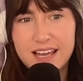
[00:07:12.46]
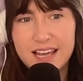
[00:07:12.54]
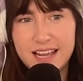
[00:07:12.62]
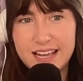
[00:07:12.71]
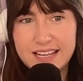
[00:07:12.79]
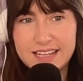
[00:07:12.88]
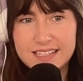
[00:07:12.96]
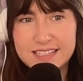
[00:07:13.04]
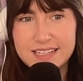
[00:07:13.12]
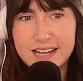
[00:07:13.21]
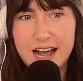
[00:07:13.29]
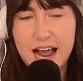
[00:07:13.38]

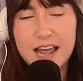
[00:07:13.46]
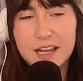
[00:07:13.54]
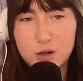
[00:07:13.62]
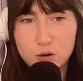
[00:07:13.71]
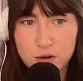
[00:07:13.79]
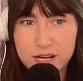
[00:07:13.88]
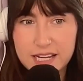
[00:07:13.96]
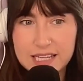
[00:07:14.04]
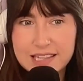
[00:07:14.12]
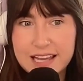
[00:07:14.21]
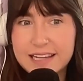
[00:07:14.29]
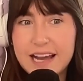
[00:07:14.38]
And I
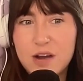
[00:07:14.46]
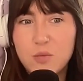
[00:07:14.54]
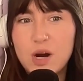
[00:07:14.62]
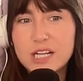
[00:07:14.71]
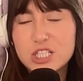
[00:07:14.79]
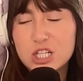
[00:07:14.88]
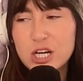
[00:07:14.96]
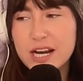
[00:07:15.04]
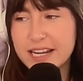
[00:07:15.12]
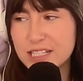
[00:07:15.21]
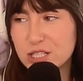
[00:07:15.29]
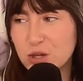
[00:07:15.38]
agree. Like, I watched her
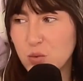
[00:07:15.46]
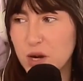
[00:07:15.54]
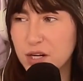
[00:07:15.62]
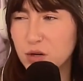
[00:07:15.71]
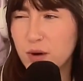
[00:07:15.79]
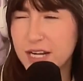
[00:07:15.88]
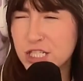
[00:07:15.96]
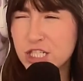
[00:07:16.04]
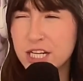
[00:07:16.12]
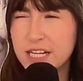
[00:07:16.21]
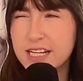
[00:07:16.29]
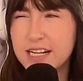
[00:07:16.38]
answer one
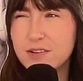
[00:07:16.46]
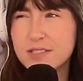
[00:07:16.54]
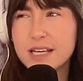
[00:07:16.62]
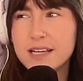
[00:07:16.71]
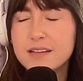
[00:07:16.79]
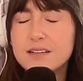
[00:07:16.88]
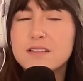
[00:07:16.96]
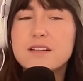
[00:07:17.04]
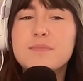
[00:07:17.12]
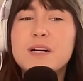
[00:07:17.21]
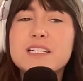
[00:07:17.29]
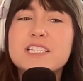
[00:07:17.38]
question and I was like,
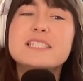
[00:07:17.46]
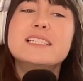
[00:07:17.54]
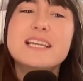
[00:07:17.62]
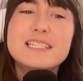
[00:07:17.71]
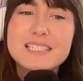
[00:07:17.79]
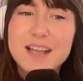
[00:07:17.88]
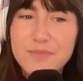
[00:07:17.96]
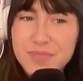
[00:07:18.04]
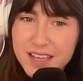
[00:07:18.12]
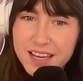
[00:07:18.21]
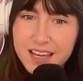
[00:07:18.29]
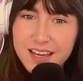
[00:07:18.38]
come on, just say
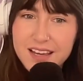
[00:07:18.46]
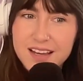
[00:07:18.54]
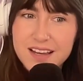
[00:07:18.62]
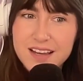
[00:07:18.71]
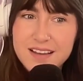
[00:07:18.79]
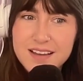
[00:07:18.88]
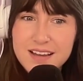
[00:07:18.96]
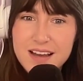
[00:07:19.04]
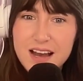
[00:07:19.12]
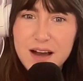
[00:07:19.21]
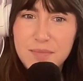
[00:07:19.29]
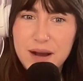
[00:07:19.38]
something.
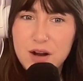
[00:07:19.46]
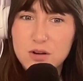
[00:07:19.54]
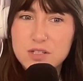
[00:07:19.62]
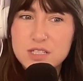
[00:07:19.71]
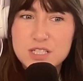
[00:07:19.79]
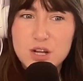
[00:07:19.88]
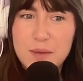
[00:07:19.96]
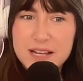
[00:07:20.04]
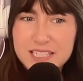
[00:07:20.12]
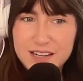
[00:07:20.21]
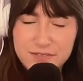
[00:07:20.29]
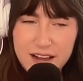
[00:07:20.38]
Mm-hmm. Did they
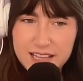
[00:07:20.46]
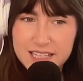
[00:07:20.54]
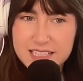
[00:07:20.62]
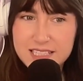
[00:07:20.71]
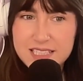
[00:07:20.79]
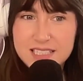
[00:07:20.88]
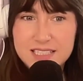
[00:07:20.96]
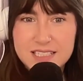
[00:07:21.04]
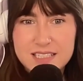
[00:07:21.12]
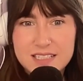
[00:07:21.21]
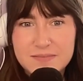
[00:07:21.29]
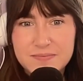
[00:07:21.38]
ask specifically
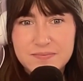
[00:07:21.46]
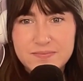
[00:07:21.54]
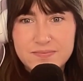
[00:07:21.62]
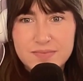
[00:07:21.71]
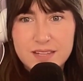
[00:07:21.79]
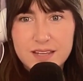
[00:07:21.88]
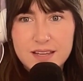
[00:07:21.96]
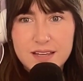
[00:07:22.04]
violence about it?